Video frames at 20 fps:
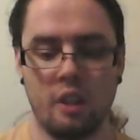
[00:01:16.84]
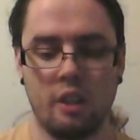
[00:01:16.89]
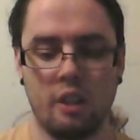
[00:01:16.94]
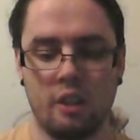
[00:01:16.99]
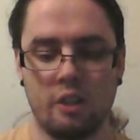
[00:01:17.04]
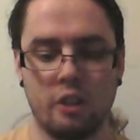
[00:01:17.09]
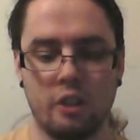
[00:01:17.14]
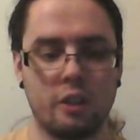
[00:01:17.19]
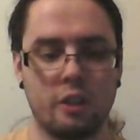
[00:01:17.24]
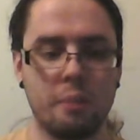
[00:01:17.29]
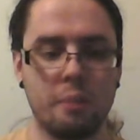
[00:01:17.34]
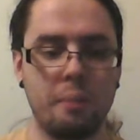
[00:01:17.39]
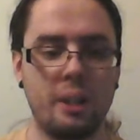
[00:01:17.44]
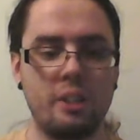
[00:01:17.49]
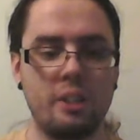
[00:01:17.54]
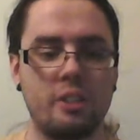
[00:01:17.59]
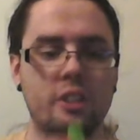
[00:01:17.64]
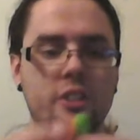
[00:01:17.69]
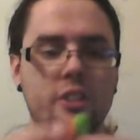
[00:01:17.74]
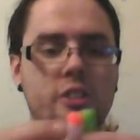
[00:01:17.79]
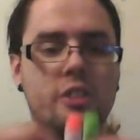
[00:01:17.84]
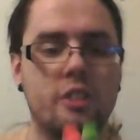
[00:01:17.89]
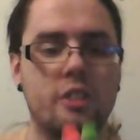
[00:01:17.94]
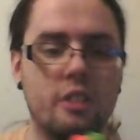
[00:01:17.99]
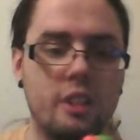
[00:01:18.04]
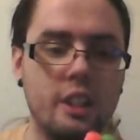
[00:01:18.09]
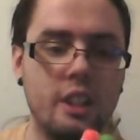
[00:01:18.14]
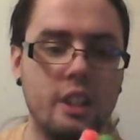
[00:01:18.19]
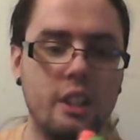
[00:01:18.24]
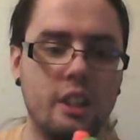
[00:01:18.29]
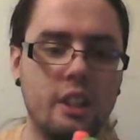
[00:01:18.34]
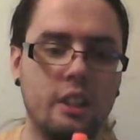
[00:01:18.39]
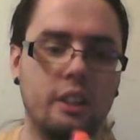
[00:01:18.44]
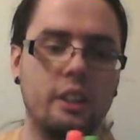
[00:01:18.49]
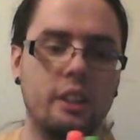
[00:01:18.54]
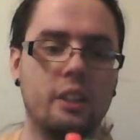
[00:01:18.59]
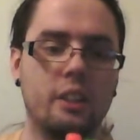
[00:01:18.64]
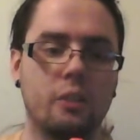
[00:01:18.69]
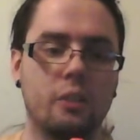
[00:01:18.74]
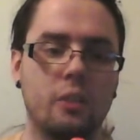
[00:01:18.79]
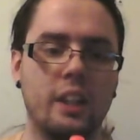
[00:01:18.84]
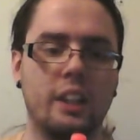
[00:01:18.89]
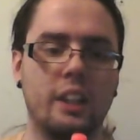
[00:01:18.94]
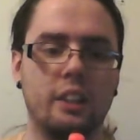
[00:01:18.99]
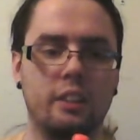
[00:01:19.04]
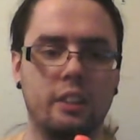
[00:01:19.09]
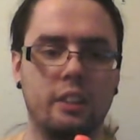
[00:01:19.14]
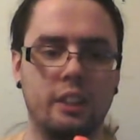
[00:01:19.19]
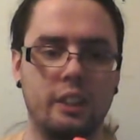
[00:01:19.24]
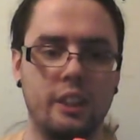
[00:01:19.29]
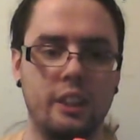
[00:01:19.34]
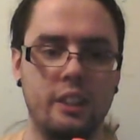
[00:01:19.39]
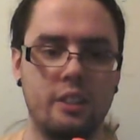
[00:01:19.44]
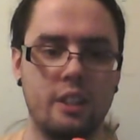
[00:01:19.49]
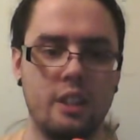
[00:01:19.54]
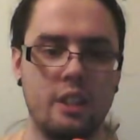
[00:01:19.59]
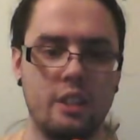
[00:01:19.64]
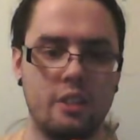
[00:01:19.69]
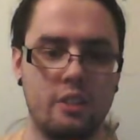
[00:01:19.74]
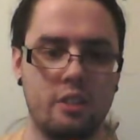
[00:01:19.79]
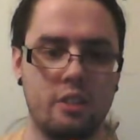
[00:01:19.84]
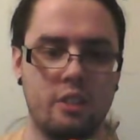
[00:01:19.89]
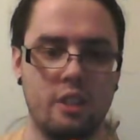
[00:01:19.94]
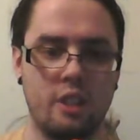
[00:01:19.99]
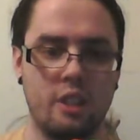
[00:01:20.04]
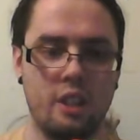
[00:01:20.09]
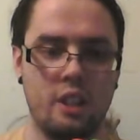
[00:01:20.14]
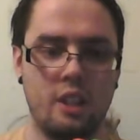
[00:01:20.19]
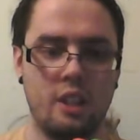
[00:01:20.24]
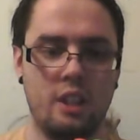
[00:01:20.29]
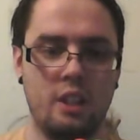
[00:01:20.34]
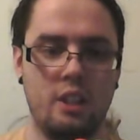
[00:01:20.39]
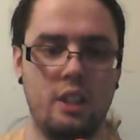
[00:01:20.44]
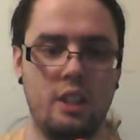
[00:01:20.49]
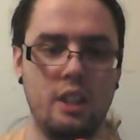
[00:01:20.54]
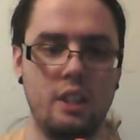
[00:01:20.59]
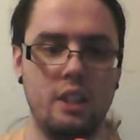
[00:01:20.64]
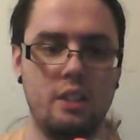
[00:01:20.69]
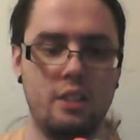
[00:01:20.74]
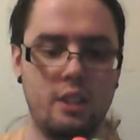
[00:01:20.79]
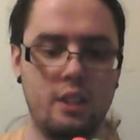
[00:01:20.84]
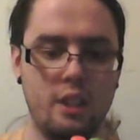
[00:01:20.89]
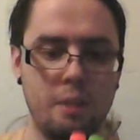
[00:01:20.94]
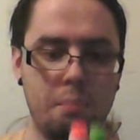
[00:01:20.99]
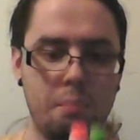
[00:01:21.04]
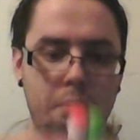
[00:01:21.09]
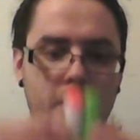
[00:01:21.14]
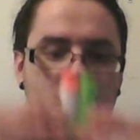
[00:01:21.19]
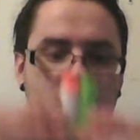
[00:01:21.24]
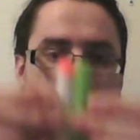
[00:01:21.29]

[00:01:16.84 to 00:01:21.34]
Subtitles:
So compared to the regular Elite darts, the tip,